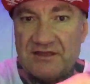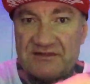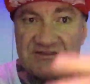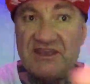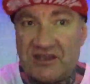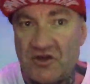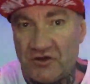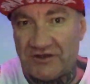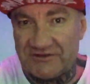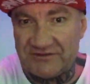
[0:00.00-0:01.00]
seeing
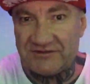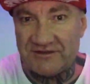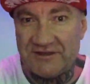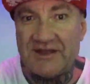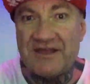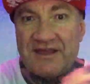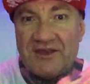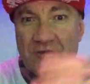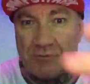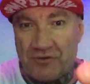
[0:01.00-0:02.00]
hookers
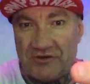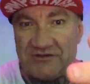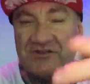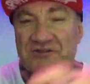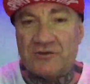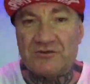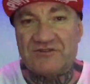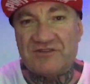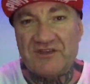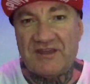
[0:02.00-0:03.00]
or
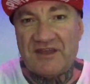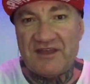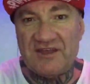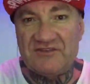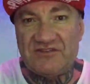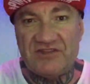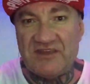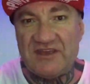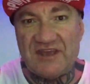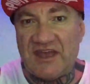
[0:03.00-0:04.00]
prostitutes is
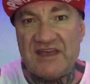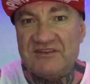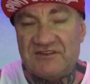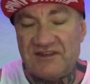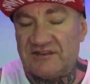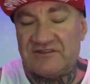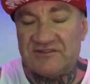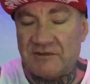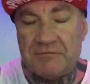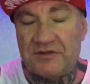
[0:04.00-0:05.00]
the easiest,
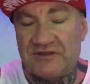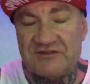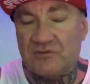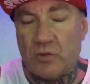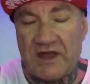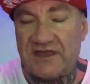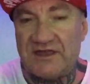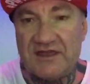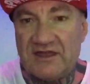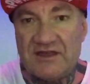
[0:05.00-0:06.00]
simplest way
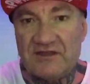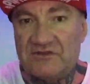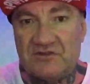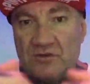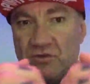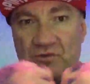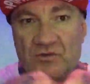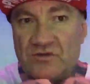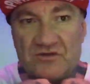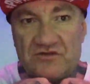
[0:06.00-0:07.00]

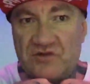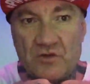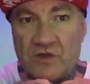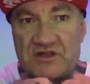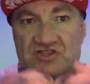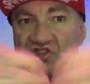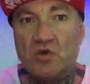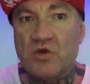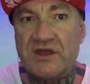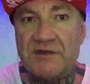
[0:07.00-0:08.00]
to
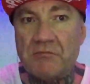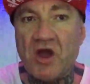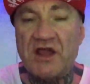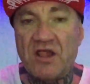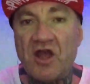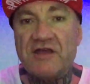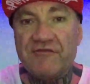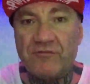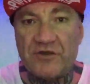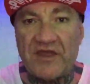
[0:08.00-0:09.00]
enjoy my
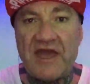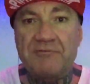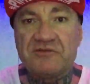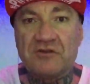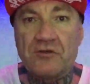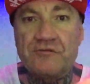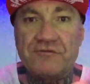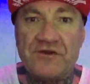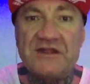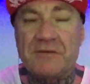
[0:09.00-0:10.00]
life with absolute
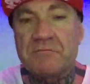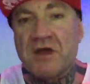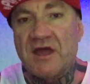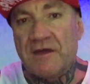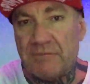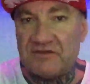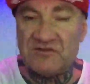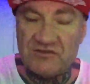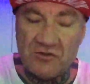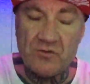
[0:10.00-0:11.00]
freedom, but
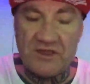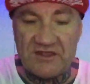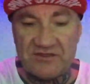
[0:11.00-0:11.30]
still